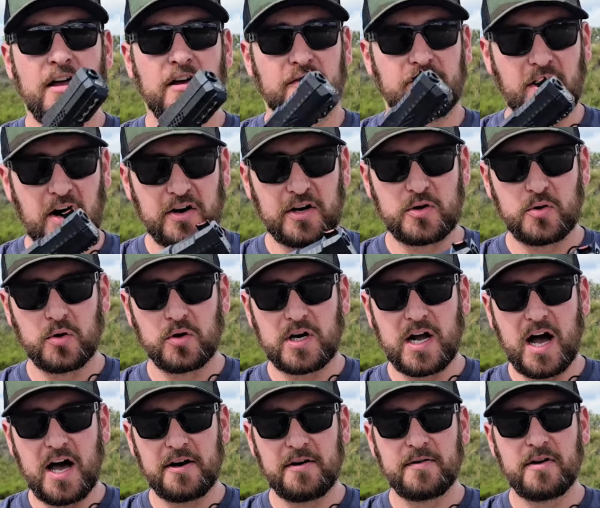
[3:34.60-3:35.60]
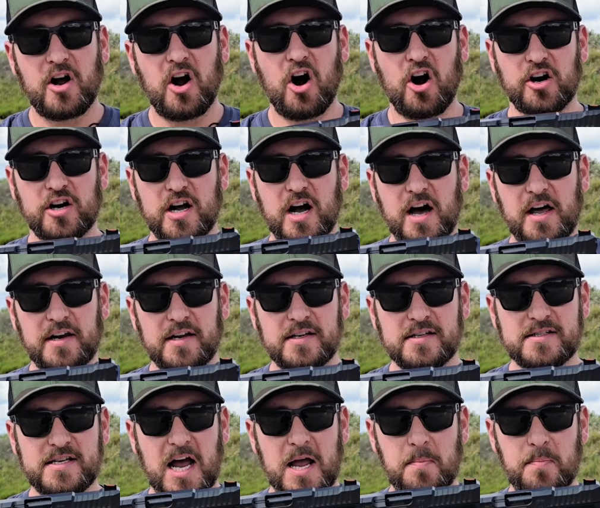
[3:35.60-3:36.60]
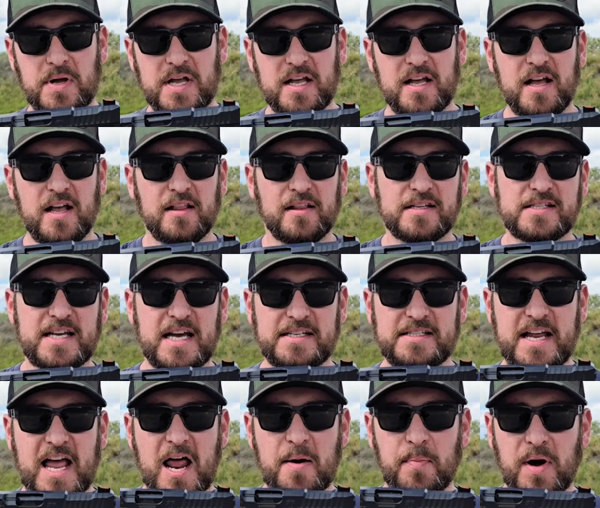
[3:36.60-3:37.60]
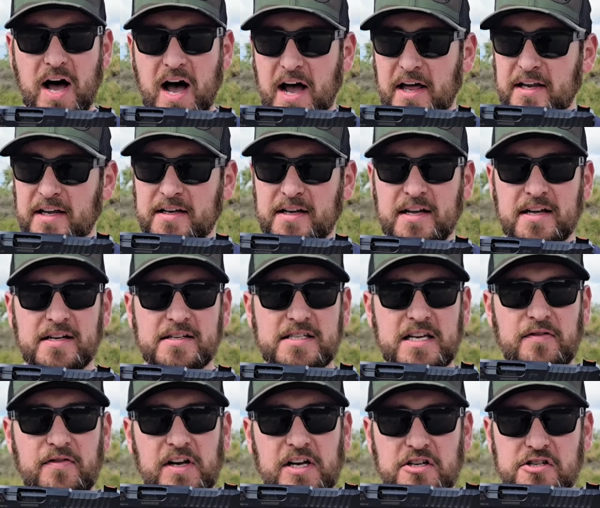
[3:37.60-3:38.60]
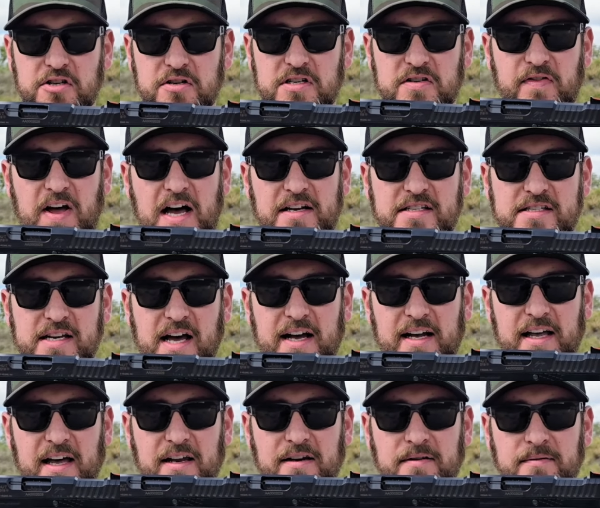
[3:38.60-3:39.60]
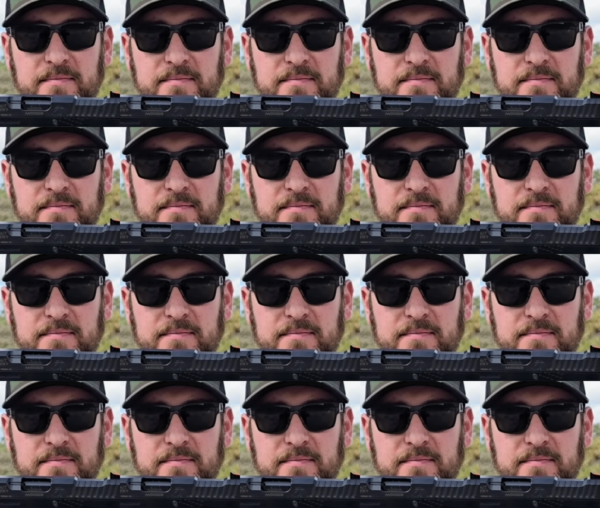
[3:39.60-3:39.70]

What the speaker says: very cool gun, Archon Type B. Let's get Dan behind it, see if he can shoot as fast as I can.